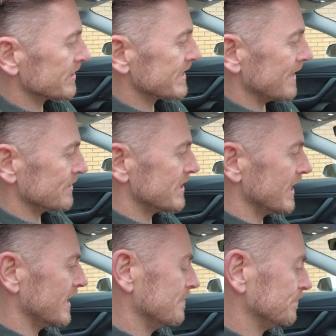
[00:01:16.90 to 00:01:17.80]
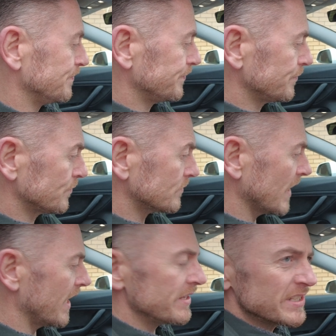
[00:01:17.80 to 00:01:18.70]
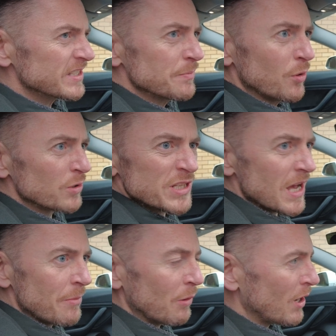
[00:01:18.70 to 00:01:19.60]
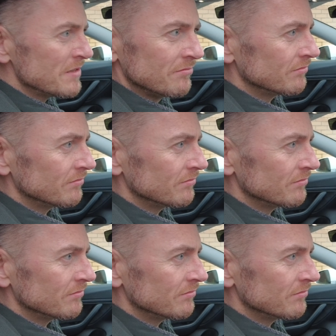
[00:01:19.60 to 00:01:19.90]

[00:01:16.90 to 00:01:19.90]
sounds here. Uh, this is the Porsche Turbo one.